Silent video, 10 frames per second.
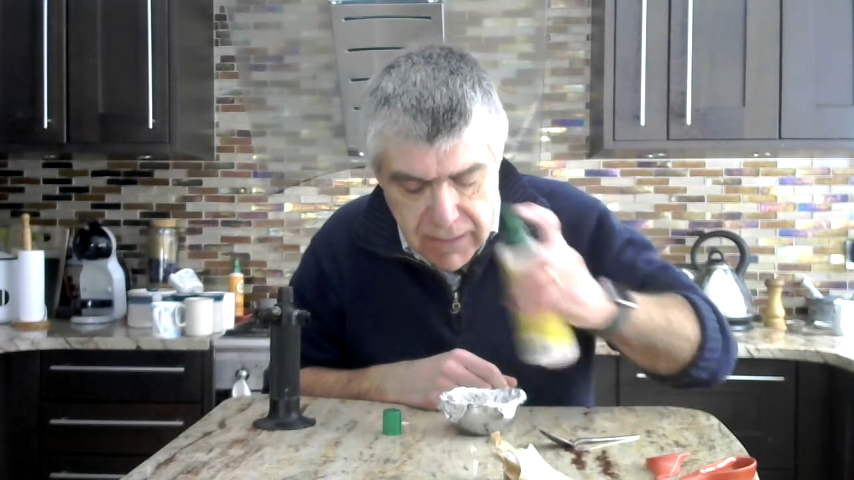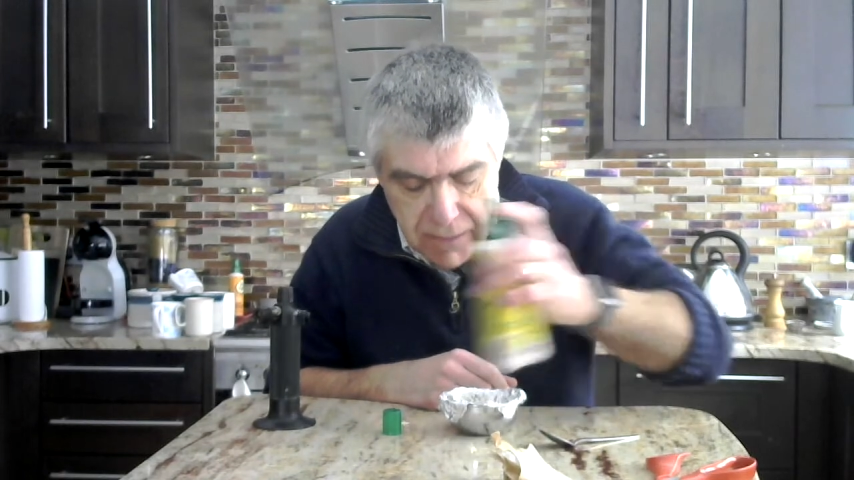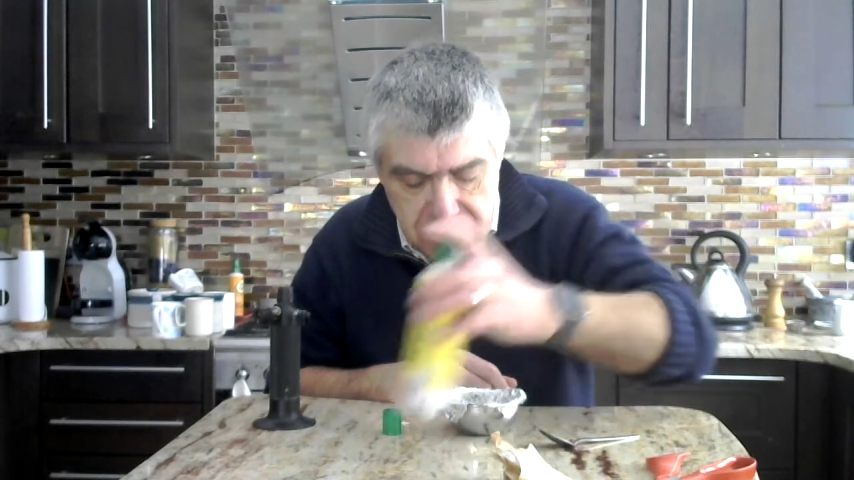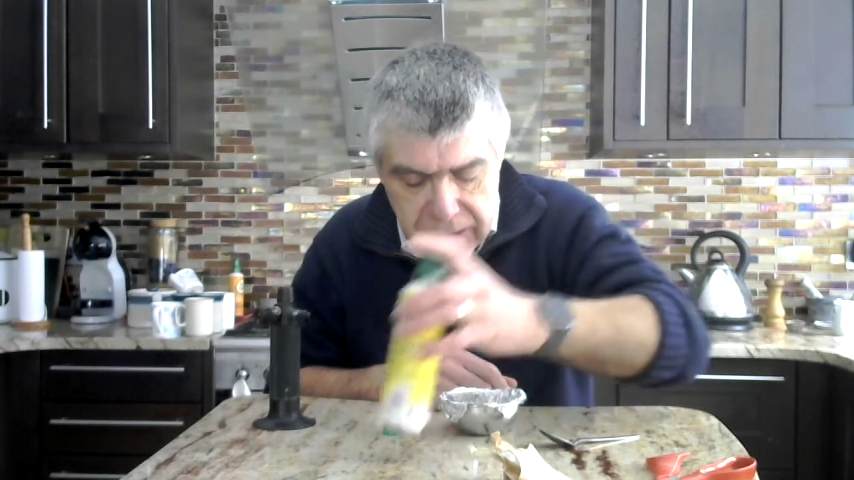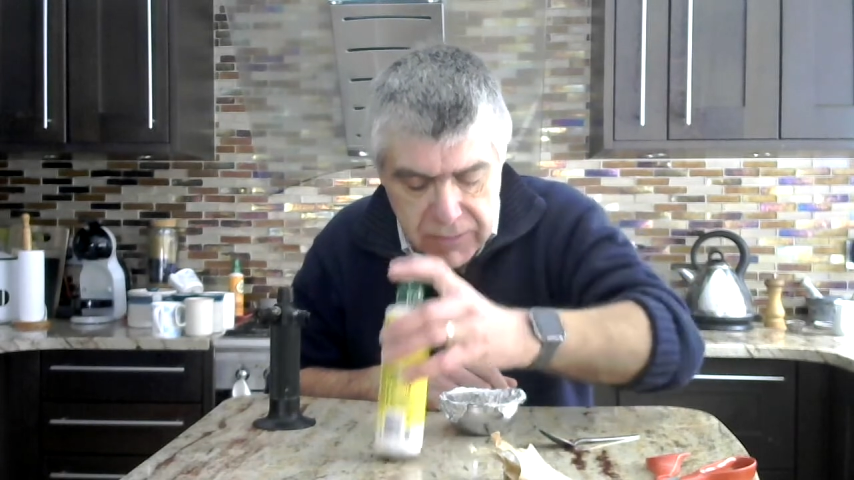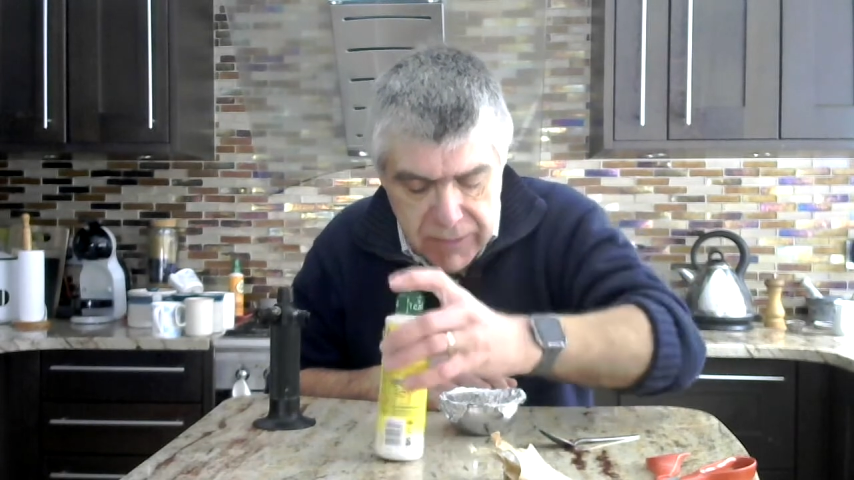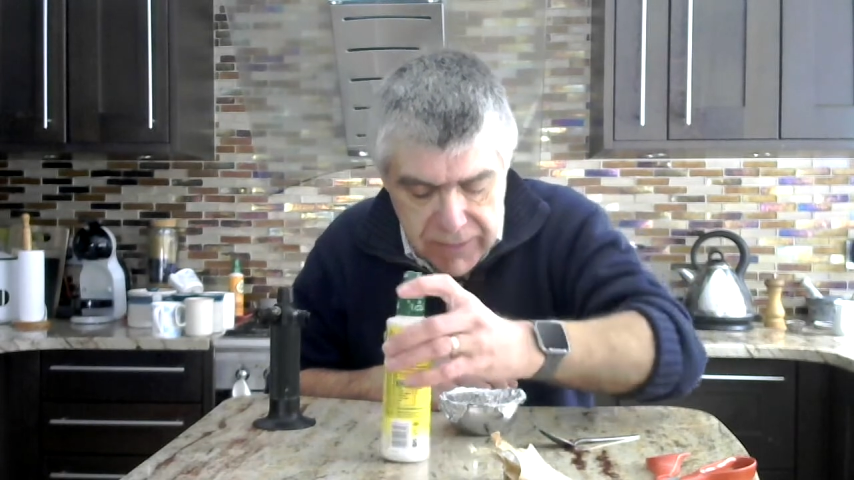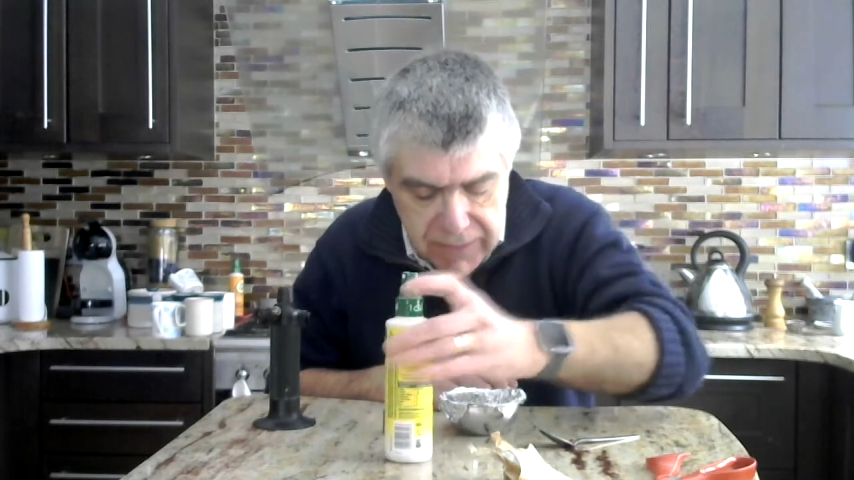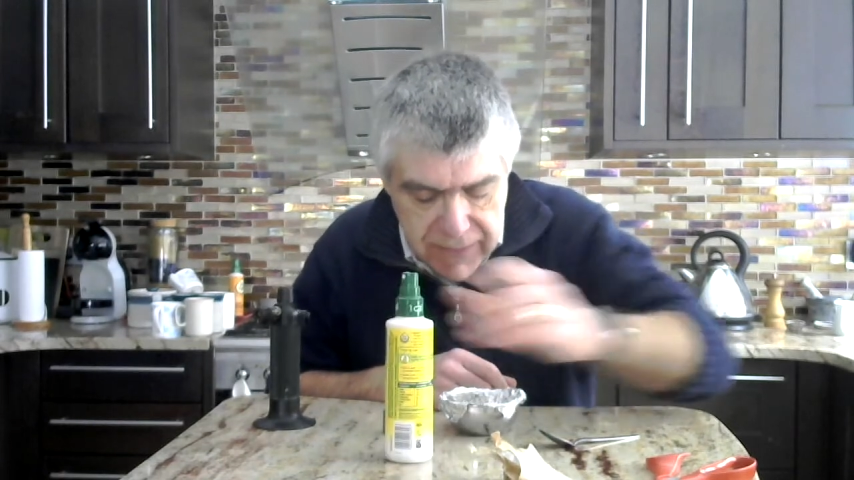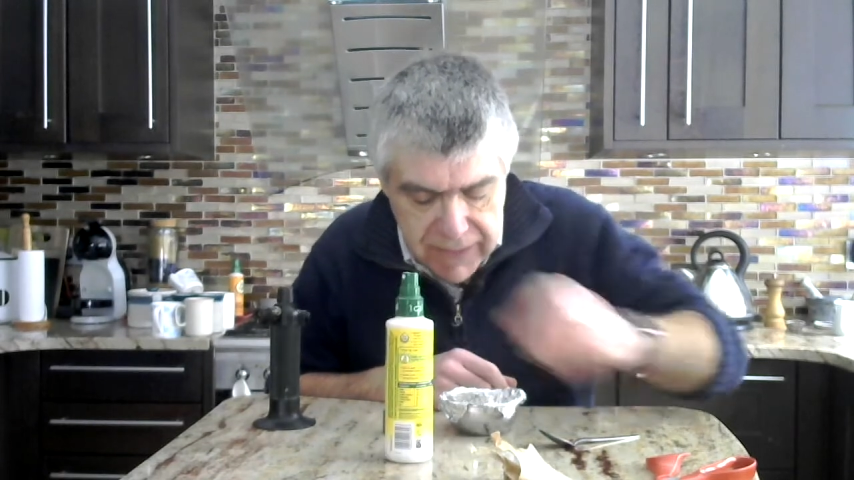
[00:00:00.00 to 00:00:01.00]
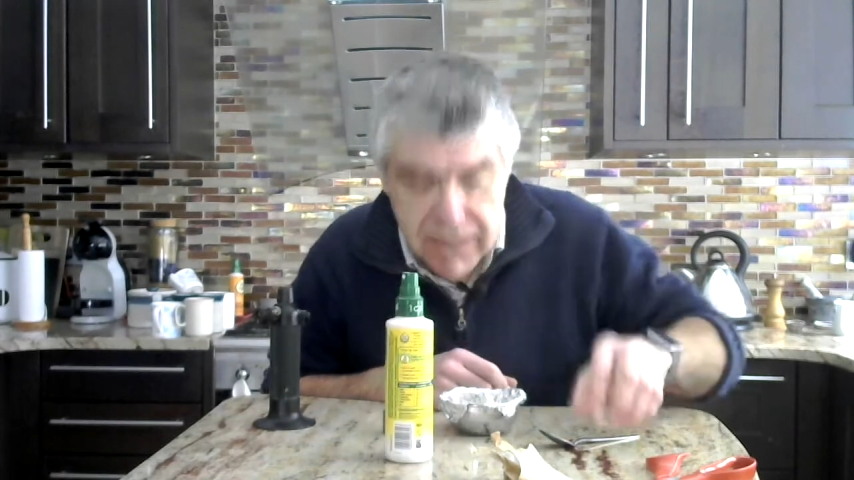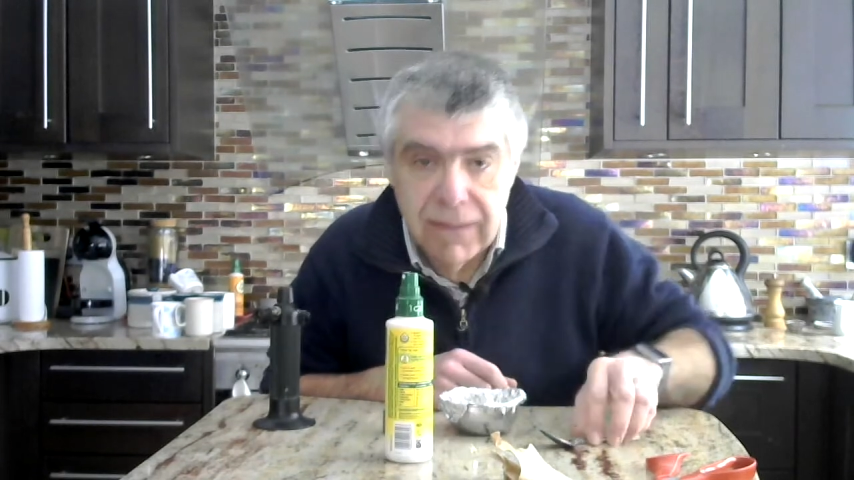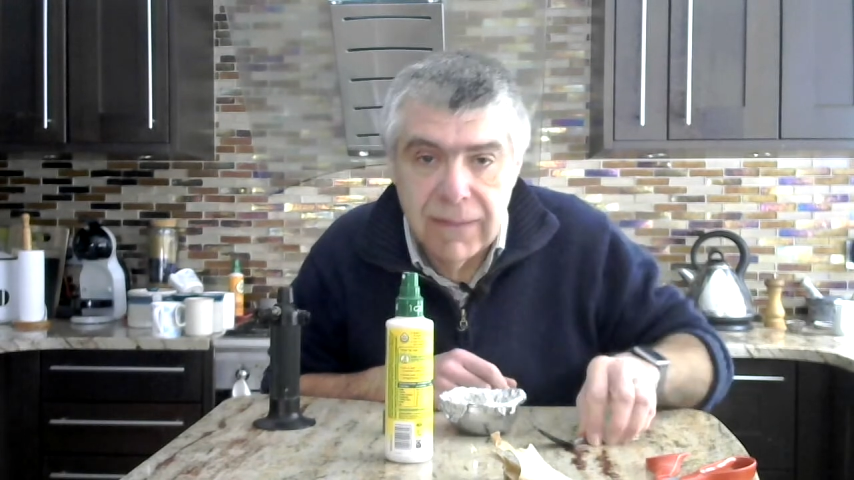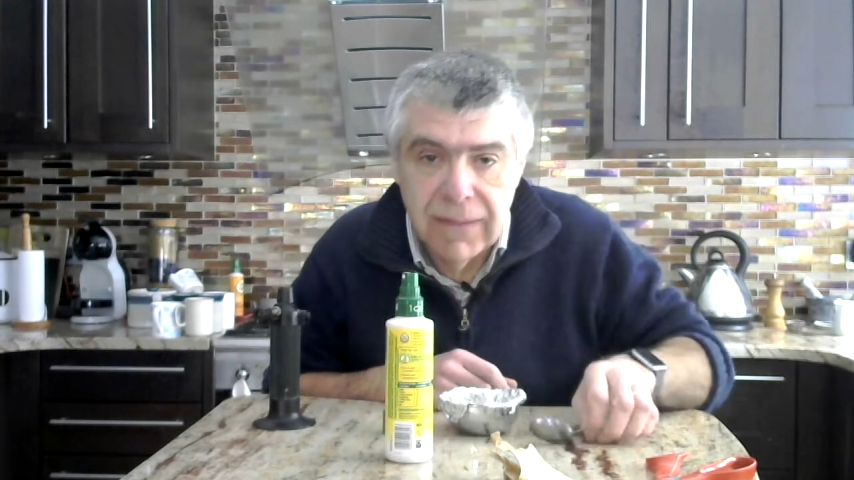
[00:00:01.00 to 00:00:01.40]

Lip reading: a couple of squirts of this.